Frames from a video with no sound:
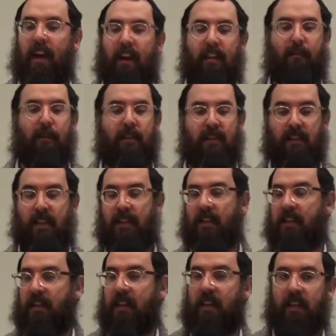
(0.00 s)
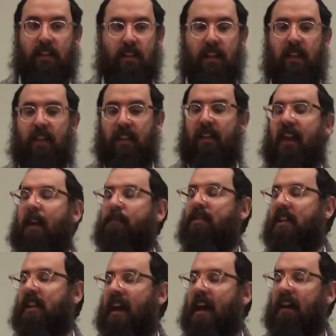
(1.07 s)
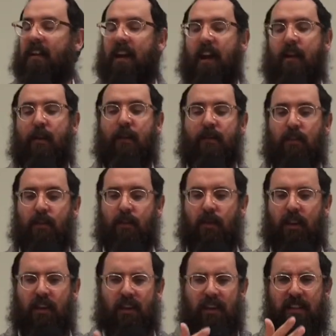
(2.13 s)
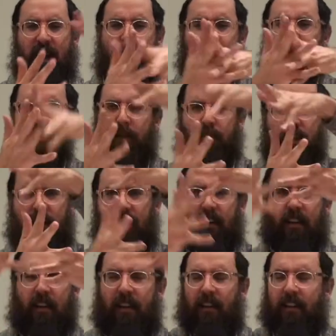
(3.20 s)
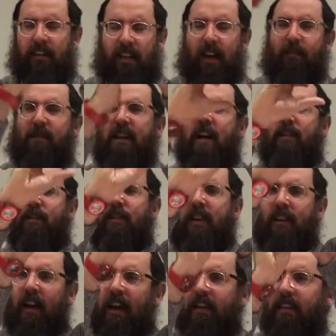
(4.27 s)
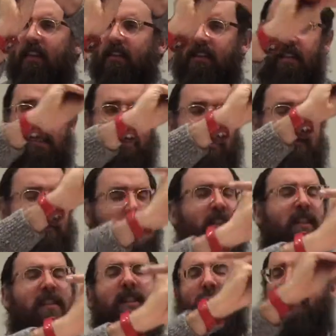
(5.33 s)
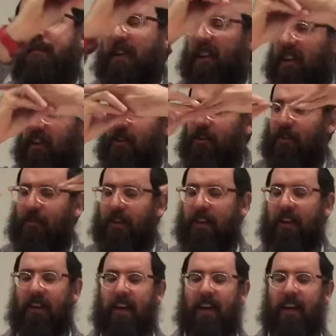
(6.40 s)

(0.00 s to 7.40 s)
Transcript: and the person says, you see it, and then they empty it out, and now you have to do it, and you start building it, and it comes out looking like this. It's the furthest thing from a cube,